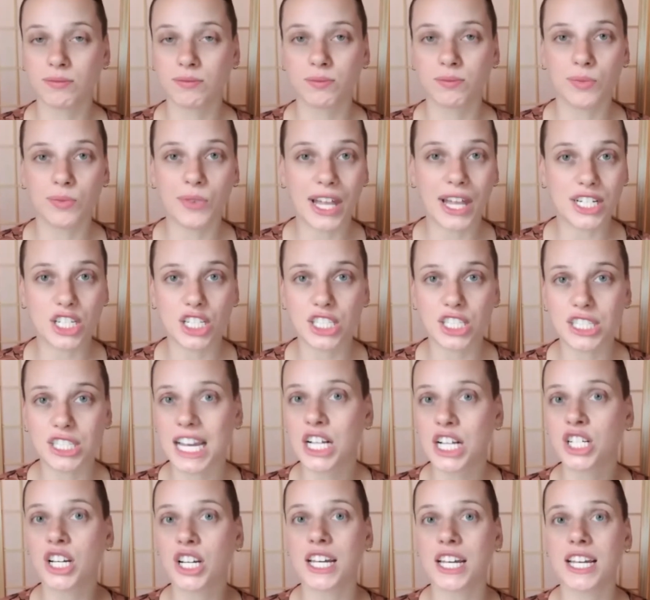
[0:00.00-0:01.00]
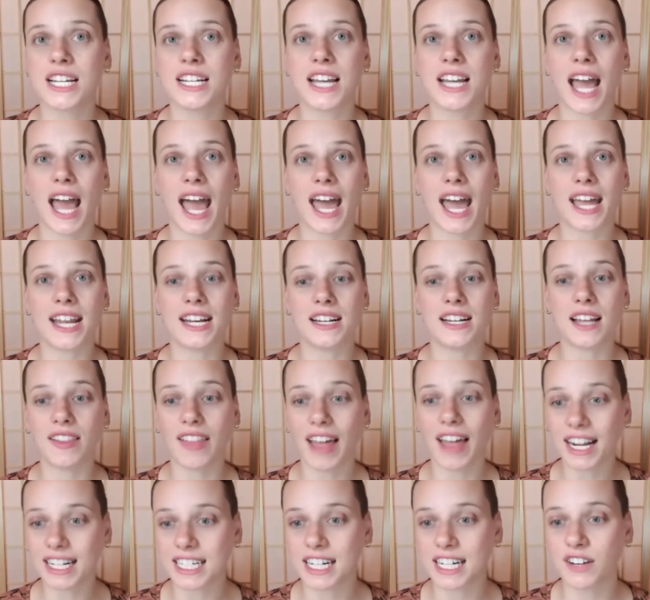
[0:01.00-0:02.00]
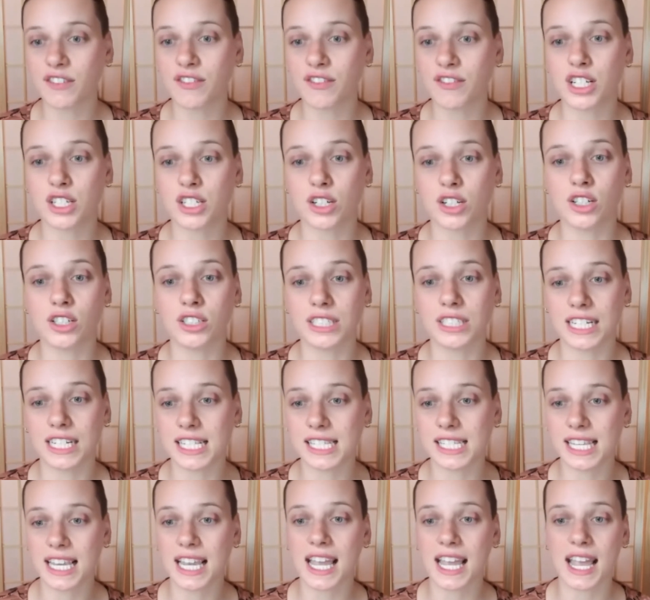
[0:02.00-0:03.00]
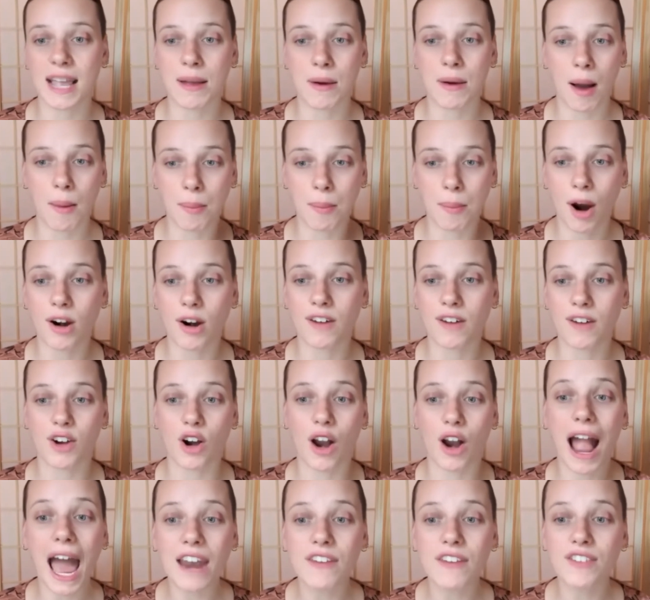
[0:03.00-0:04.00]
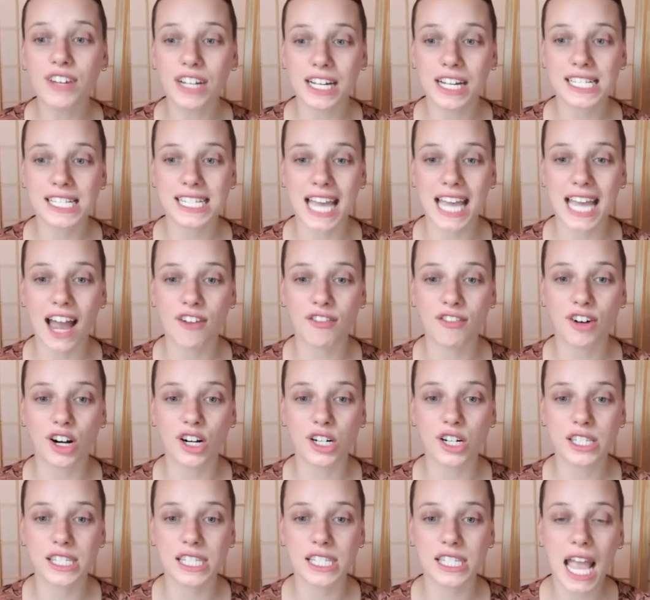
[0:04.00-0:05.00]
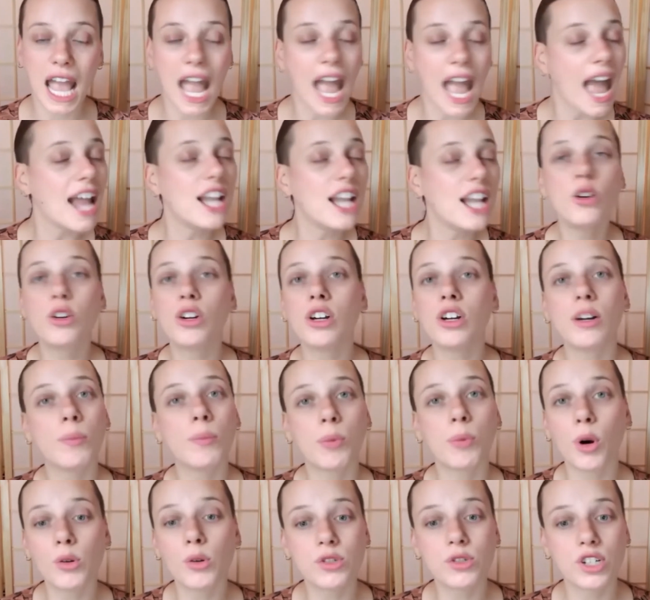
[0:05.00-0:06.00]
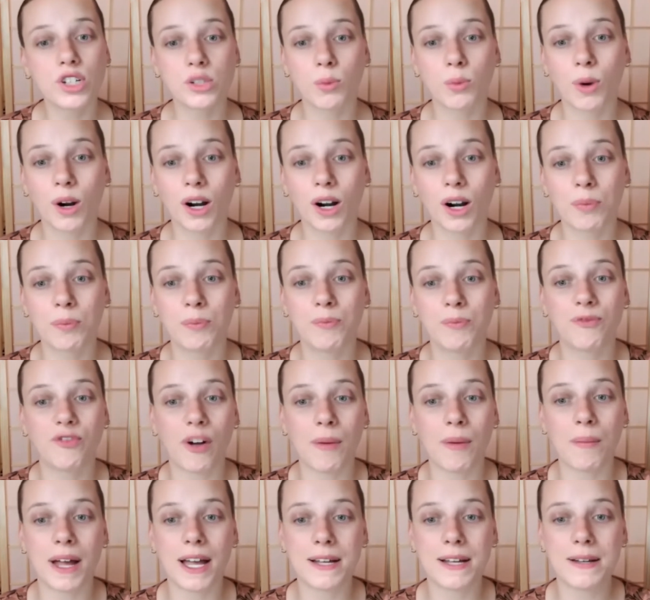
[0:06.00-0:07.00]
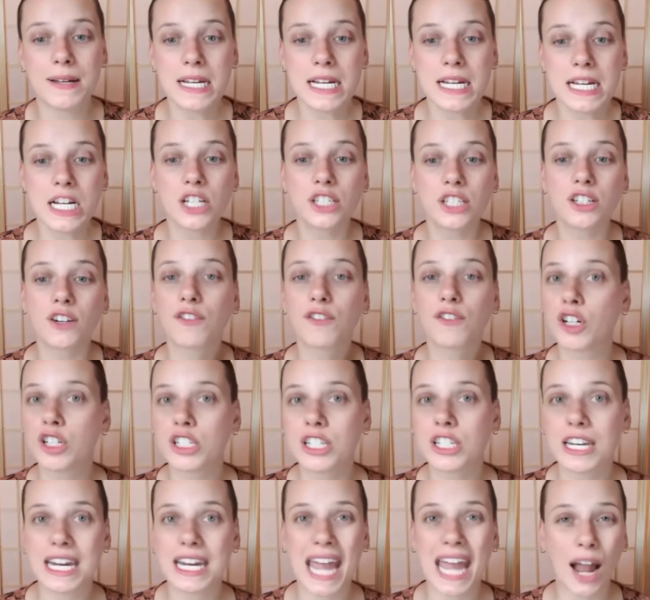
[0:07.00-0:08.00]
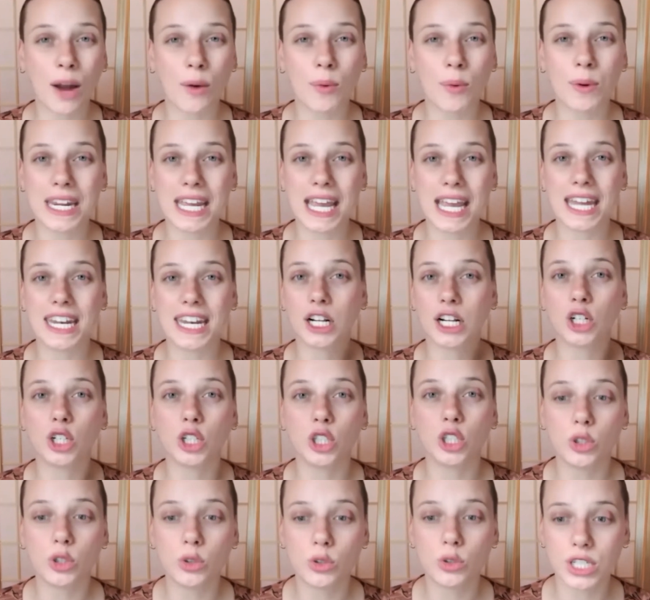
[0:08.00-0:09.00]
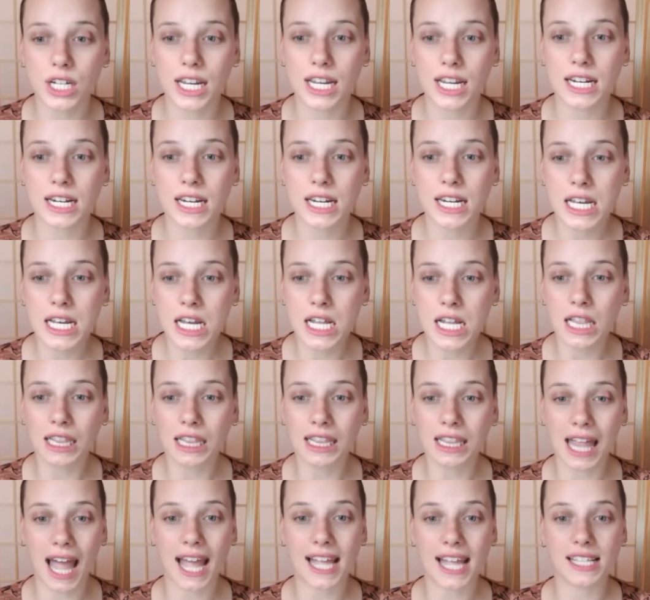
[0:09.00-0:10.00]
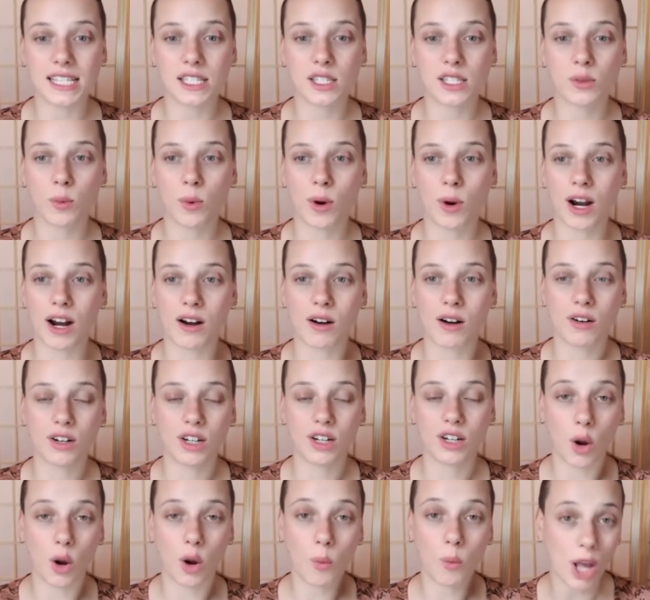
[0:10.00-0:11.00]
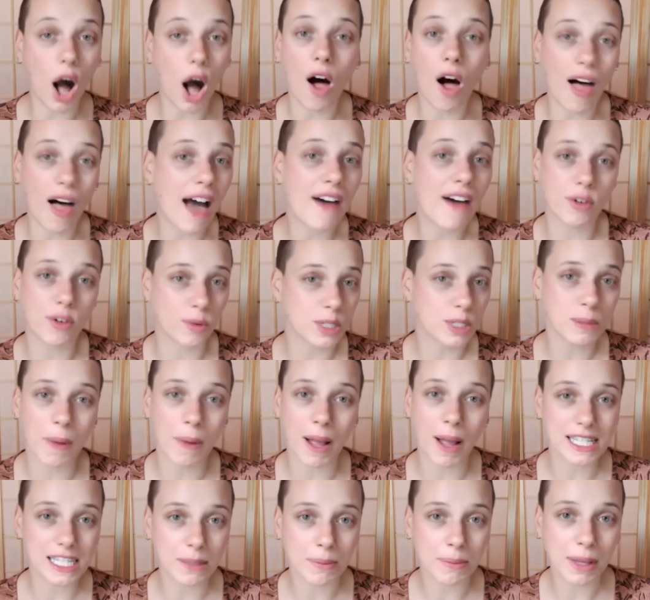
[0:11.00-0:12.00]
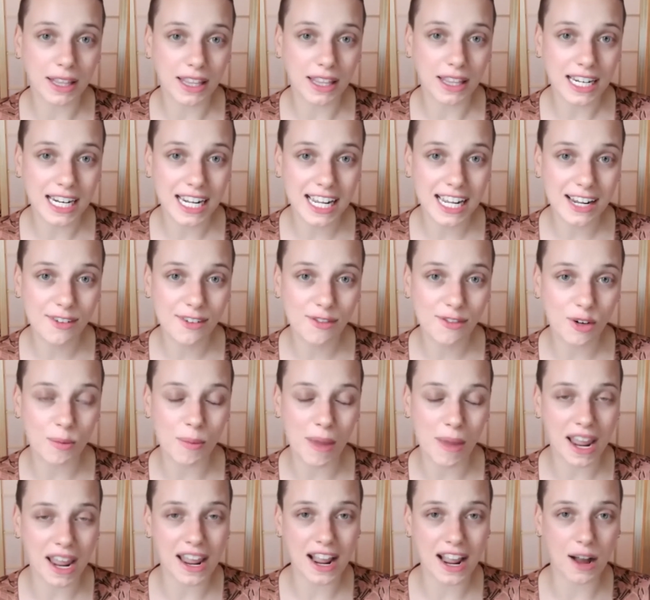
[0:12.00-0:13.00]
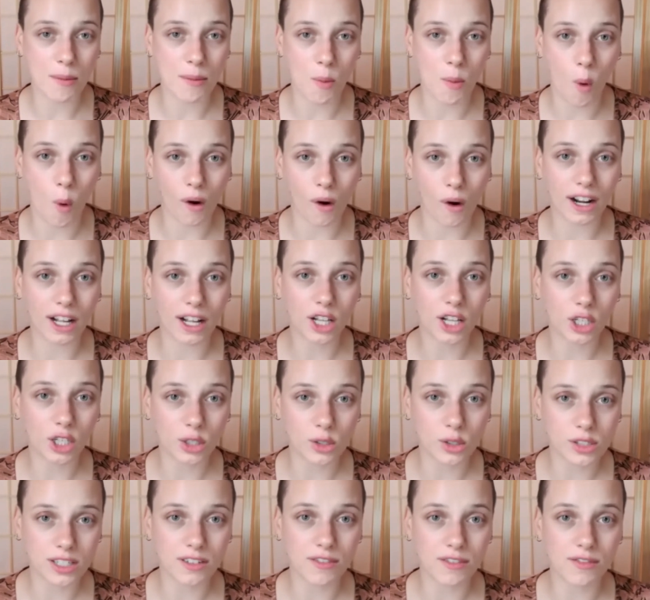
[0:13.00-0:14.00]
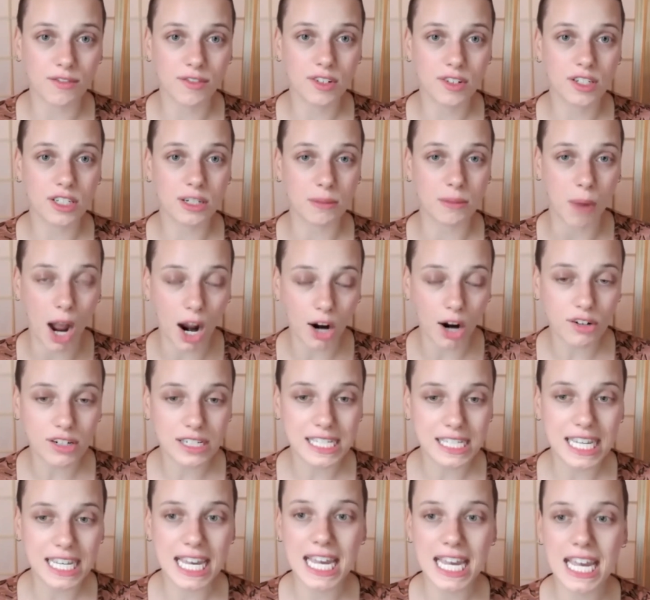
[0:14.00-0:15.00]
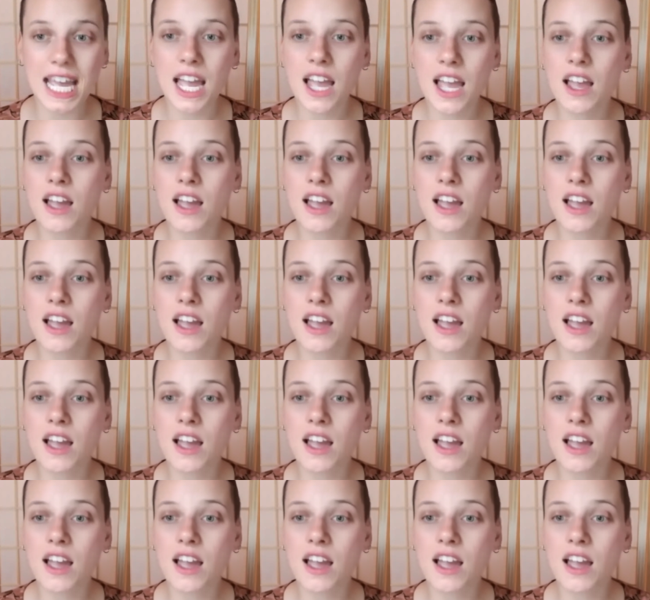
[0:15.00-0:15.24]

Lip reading: legislation and elected officials, and it's a part of your advocacy efforts. And you could approach this work from a diversity, equity, and inclusion lens where we all have a responsibility for making a more inclusive democracy.